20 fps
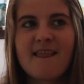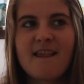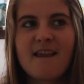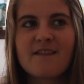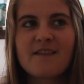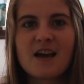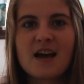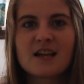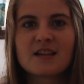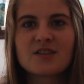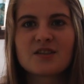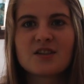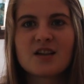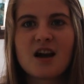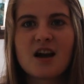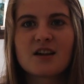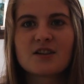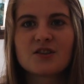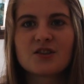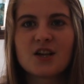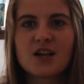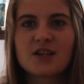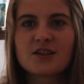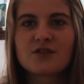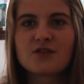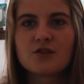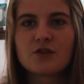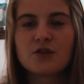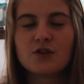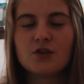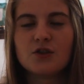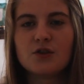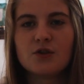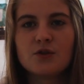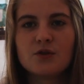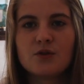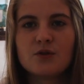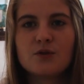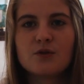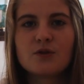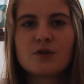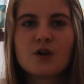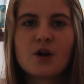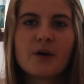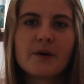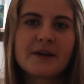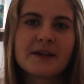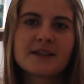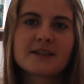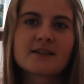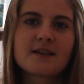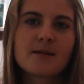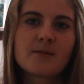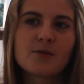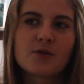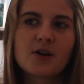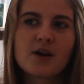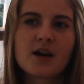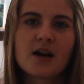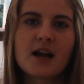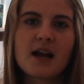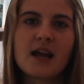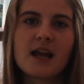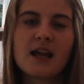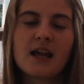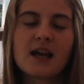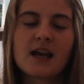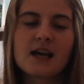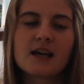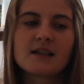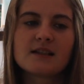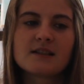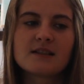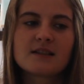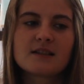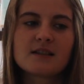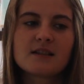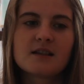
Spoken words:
And that it's not just you going somewhere and,